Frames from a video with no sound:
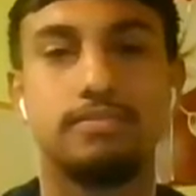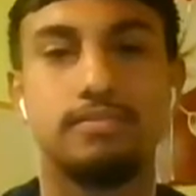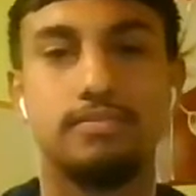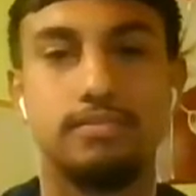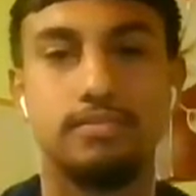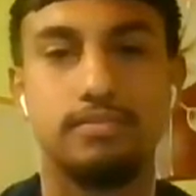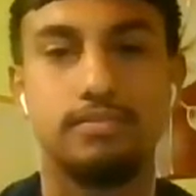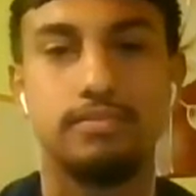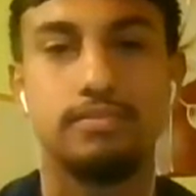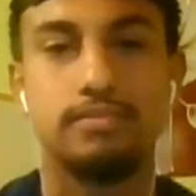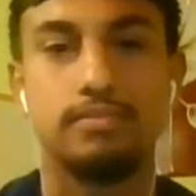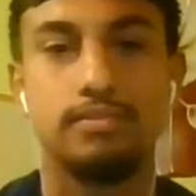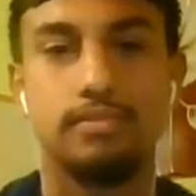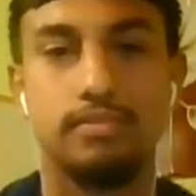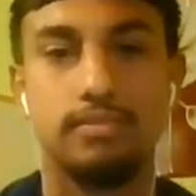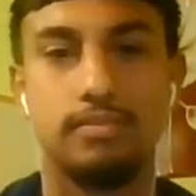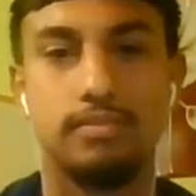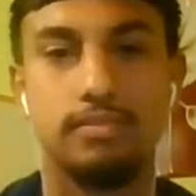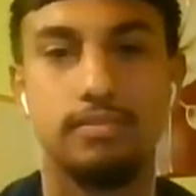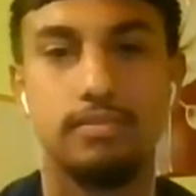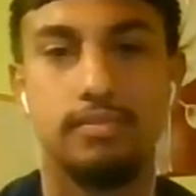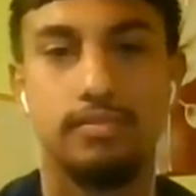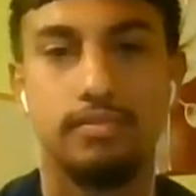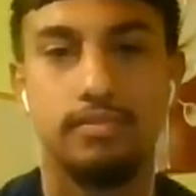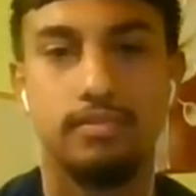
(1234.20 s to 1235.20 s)

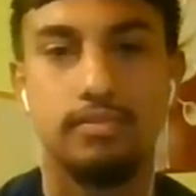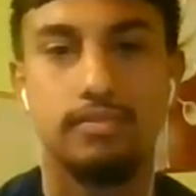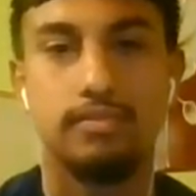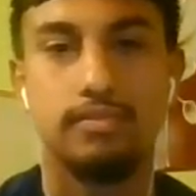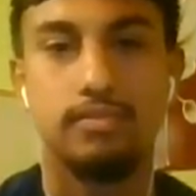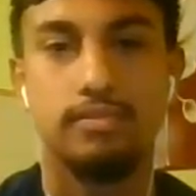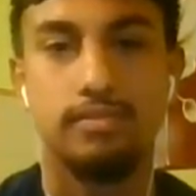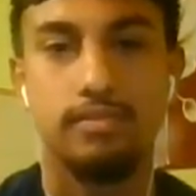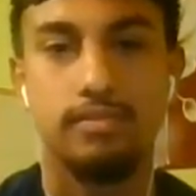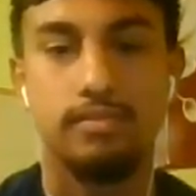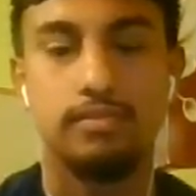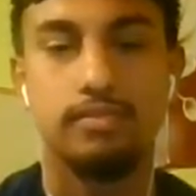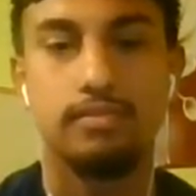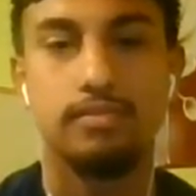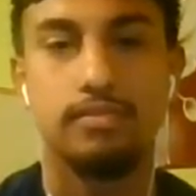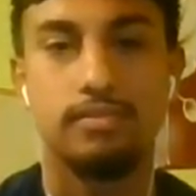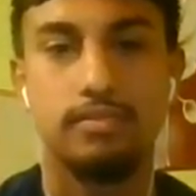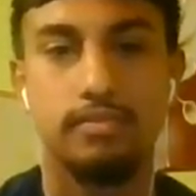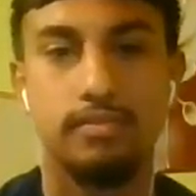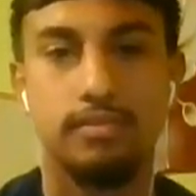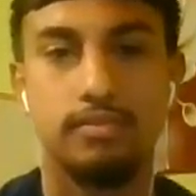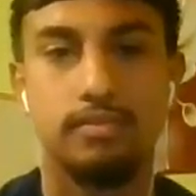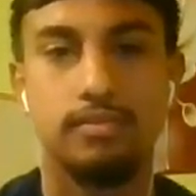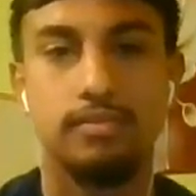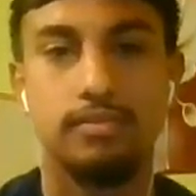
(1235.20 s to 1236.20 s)

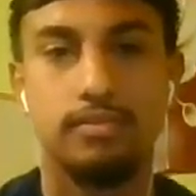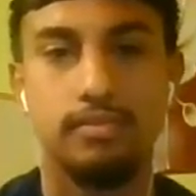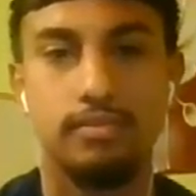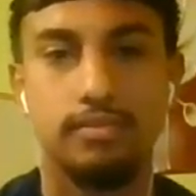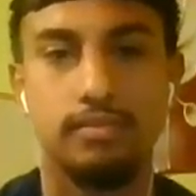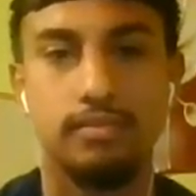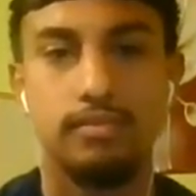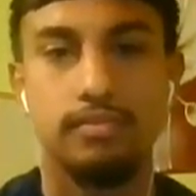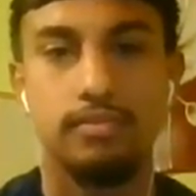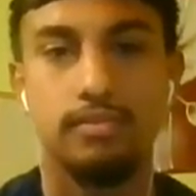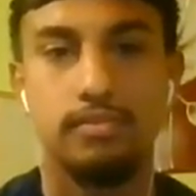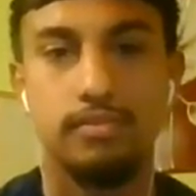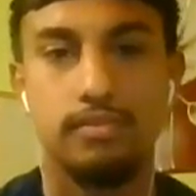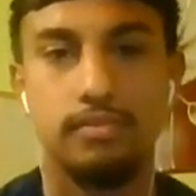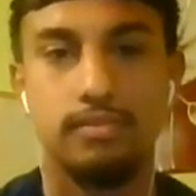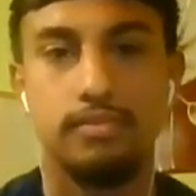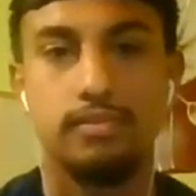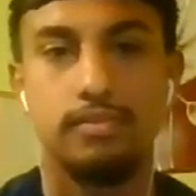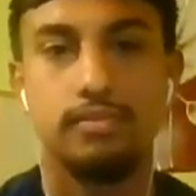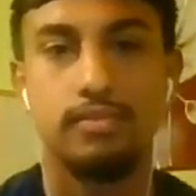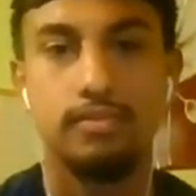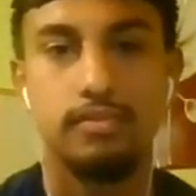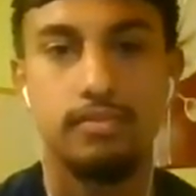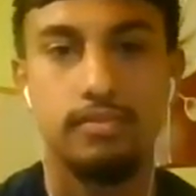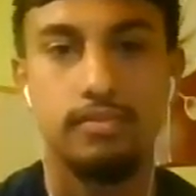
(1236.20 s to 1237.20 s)

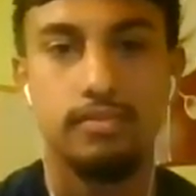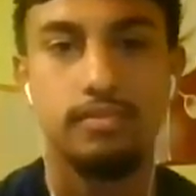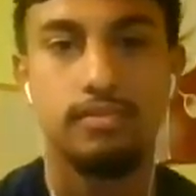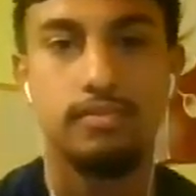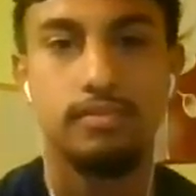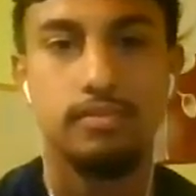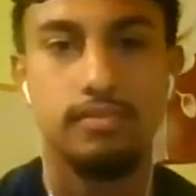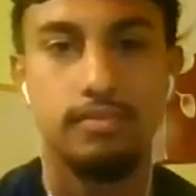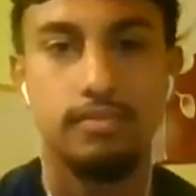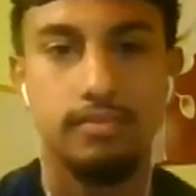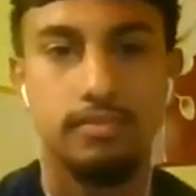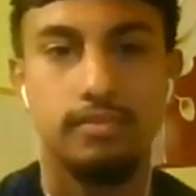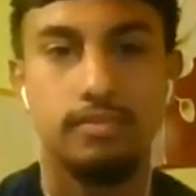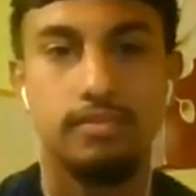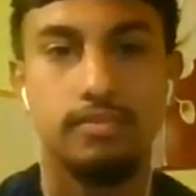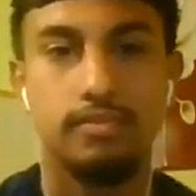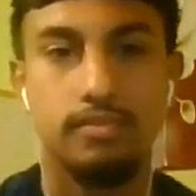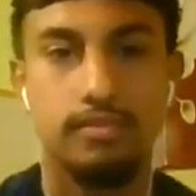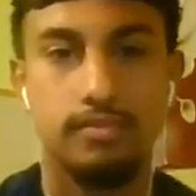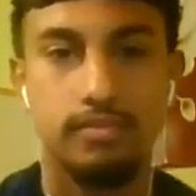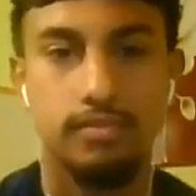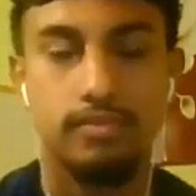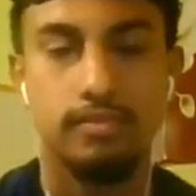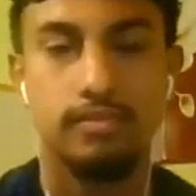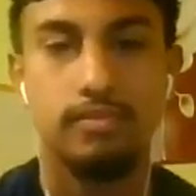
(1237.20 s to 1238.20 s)

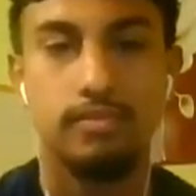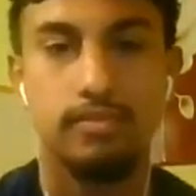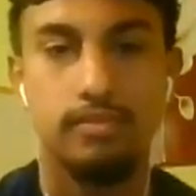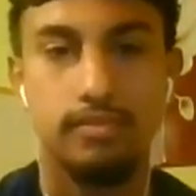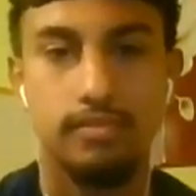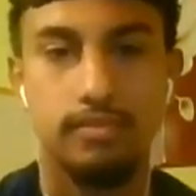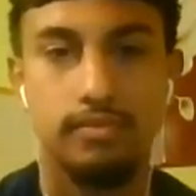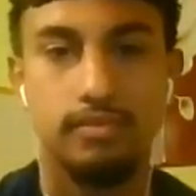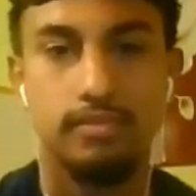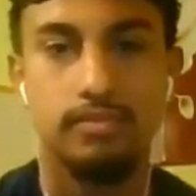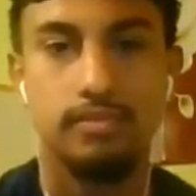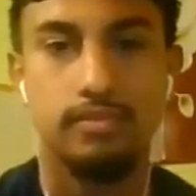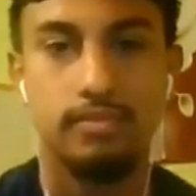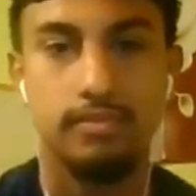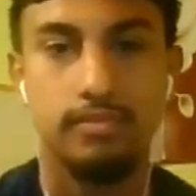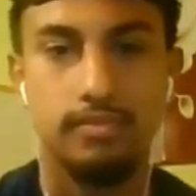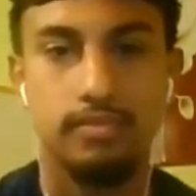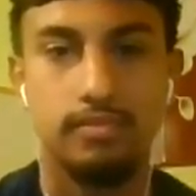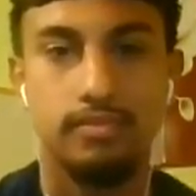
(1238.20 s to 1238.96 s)
The person shown says nothing.